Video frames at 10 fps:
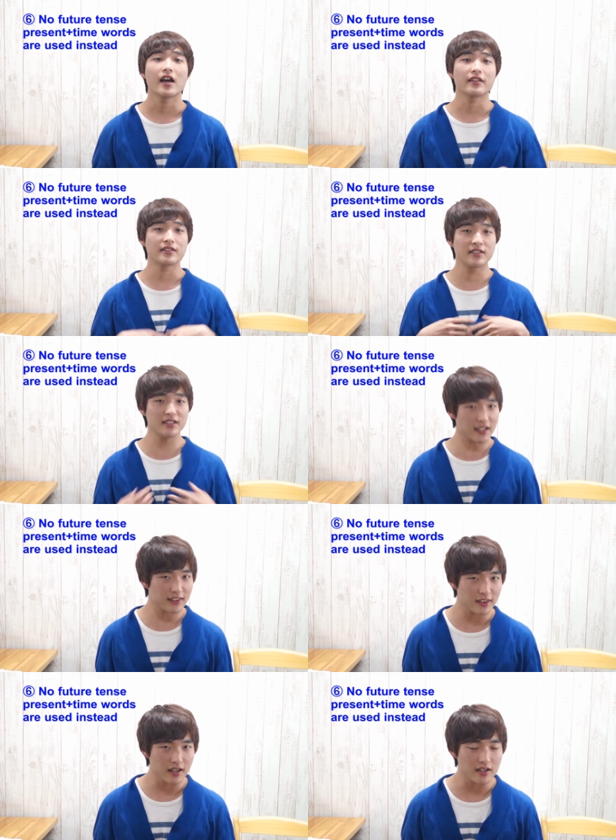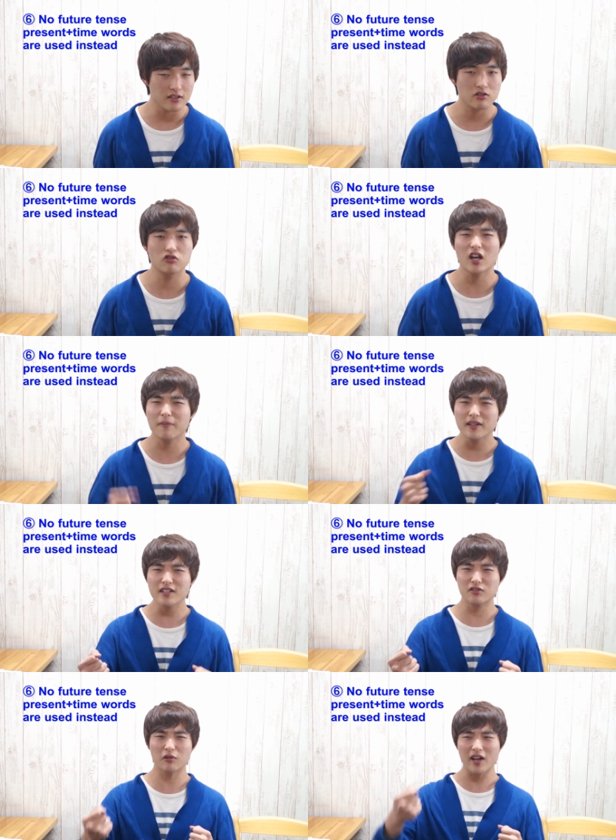And sixth is
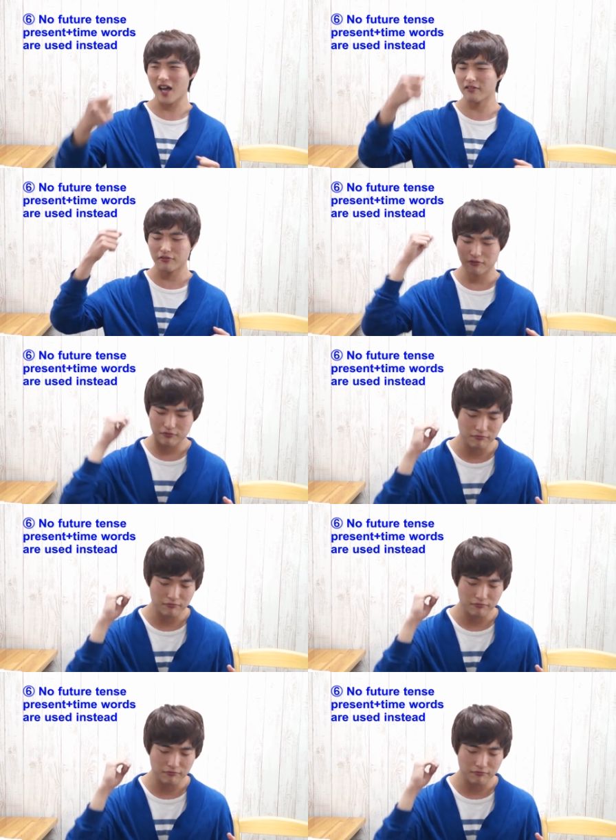Japanese don't have